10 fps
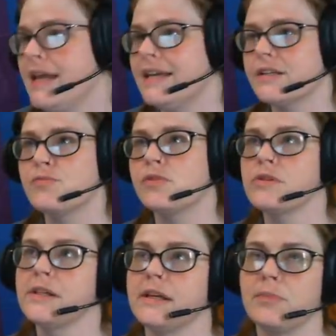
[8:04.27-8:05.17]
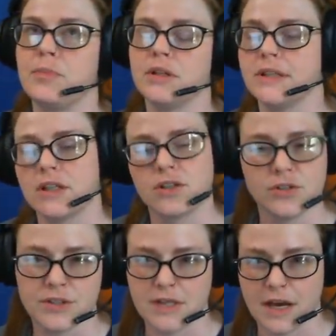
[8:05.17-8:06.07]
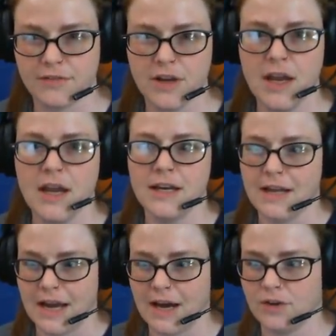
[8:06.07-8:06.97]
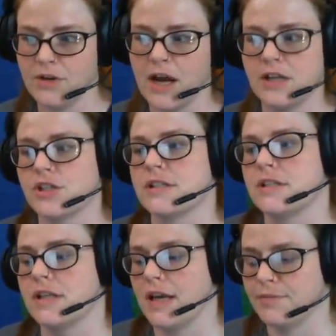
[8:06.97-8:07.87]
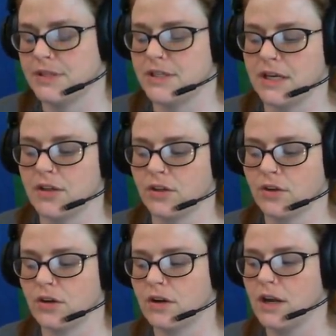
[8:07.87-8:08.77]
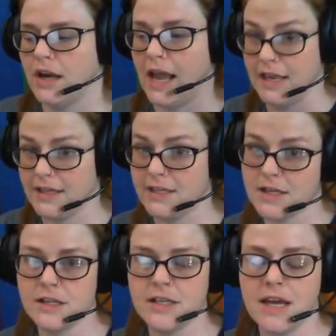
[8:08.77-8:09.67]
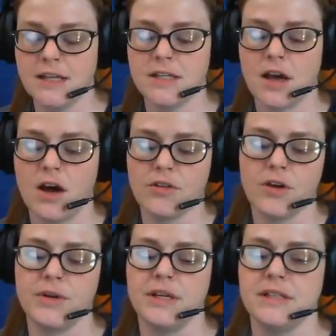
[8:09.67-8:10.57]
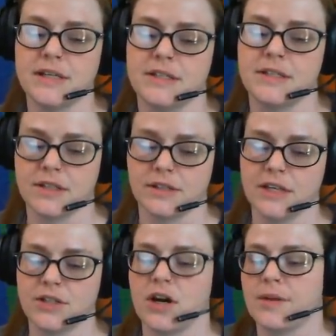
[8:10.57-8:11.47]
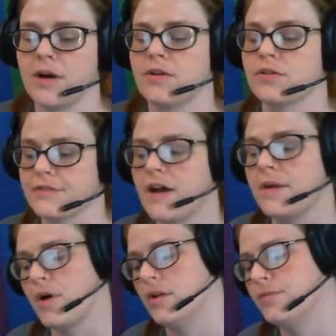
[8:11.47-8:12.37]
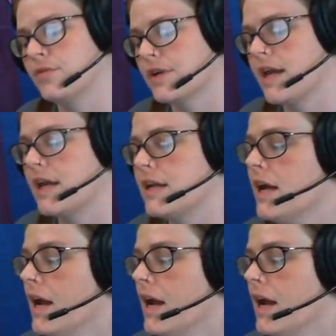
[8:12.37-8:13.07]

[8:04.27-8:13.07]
He does more like political stuff now, not just in particular atheist content, although he does still like talk about Girl Defined, Paul and Morgan.